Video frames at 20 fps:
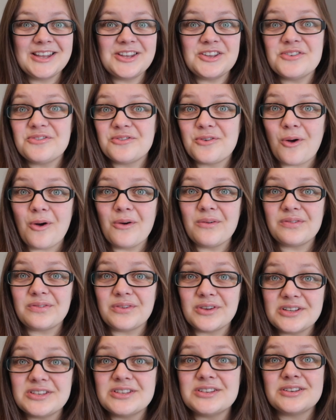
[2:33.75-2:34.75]
You've got
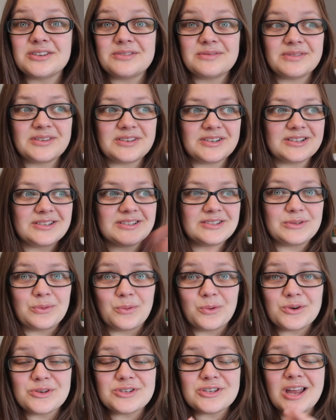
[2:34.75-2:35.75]
food
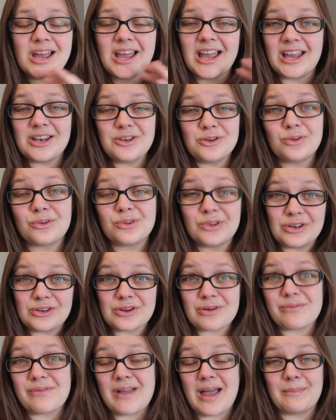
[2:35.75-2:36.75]
stored and you
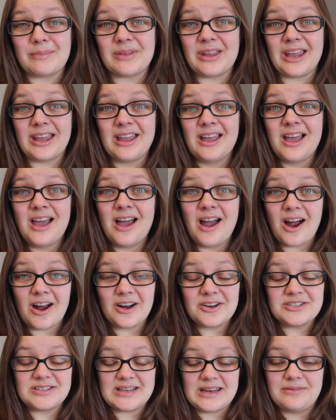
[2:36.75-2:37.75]
and your family
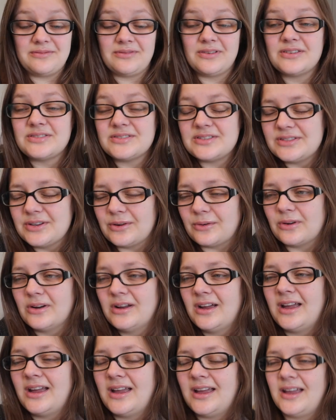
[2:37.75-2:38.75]
are safe. So
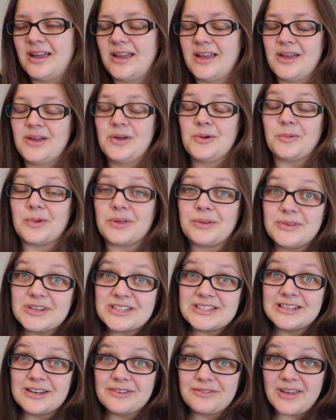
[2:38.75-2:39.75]
with
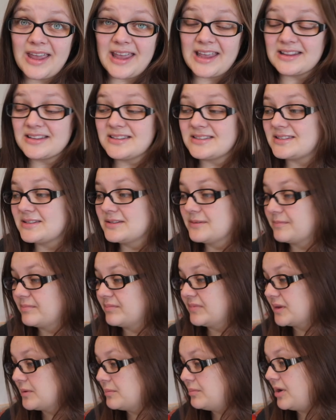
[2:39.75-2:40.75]
recent events,
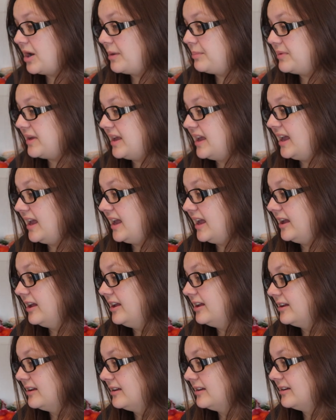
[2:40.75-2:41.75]

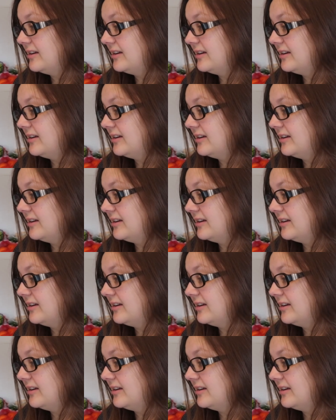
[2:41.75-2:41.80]
puppy!